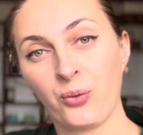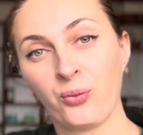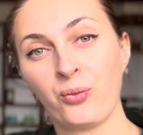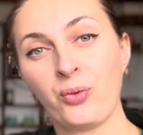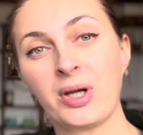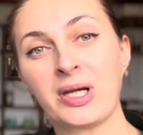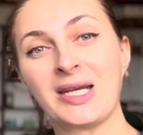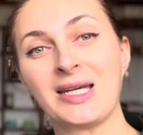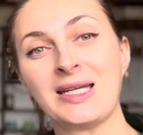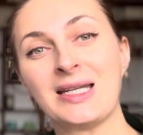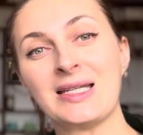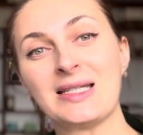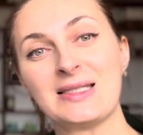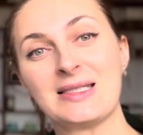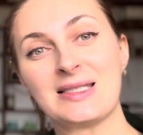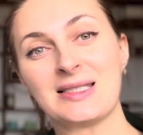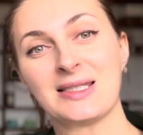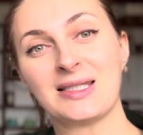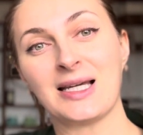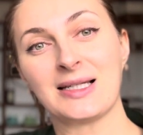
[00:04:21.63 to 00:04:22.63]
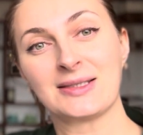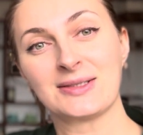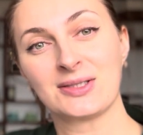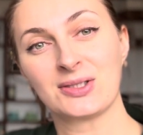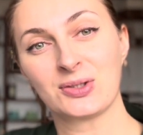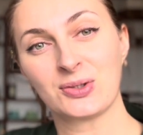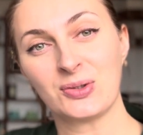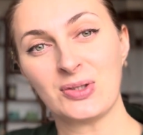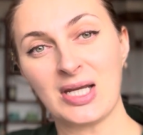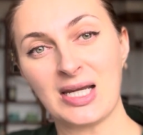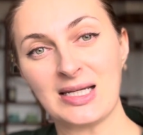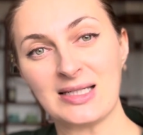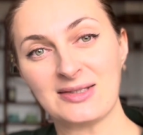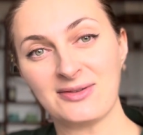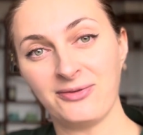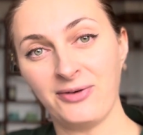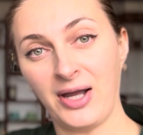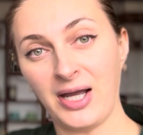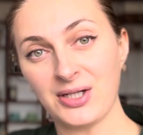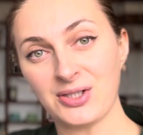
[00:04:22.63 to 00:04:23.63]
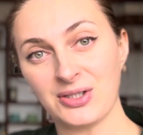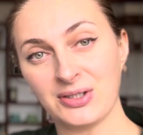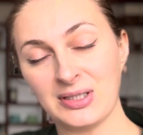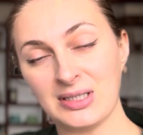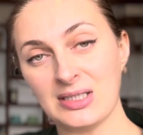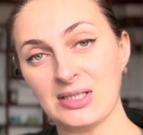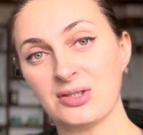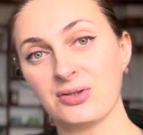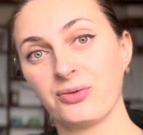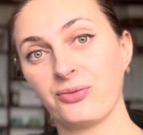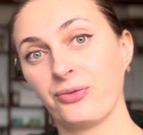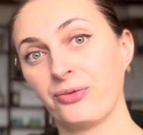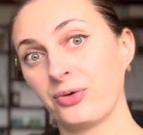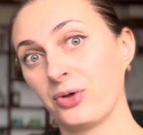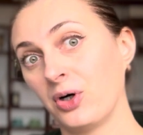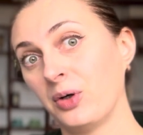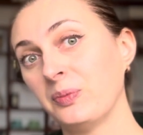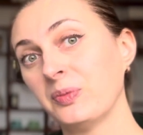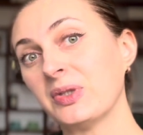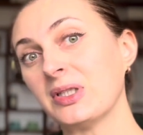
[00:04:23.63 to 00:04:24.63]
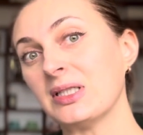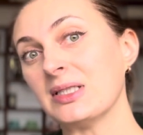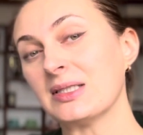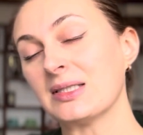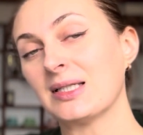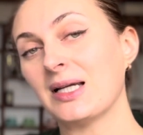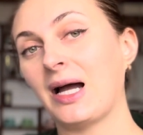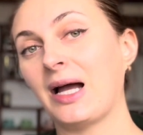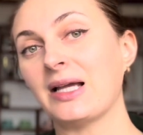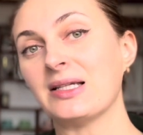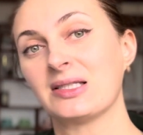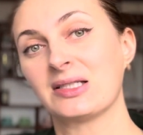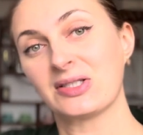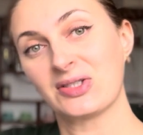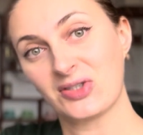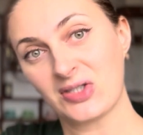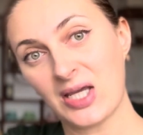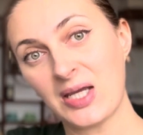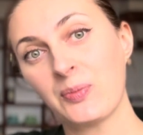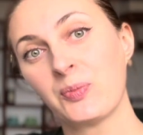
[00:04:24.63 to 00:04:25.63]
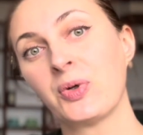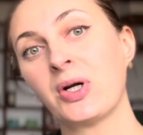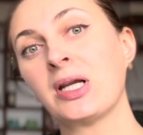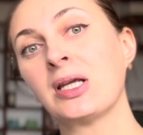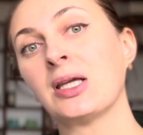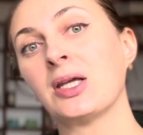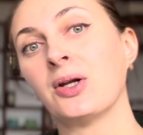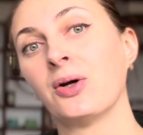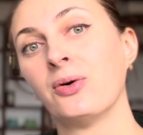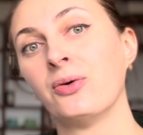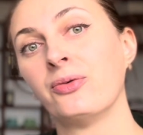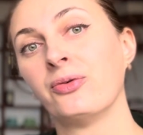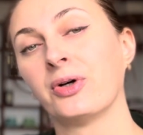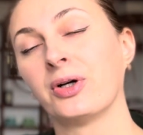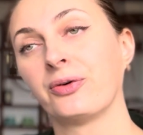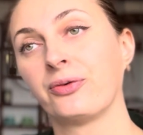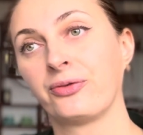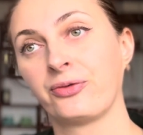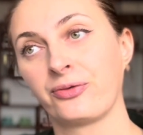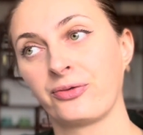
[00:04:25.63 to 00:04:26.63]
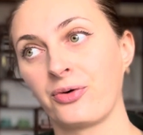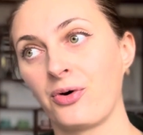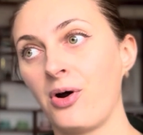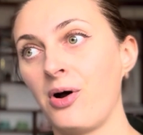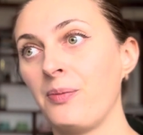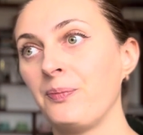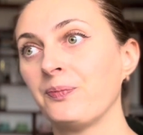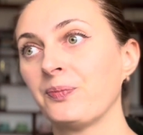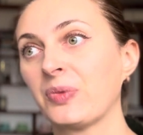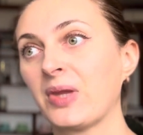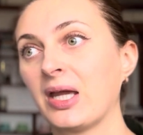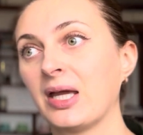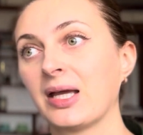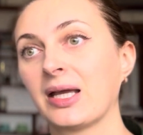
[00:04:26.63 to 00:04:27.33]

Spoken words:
what it is that today's fashion is from these guys, because they bring it over from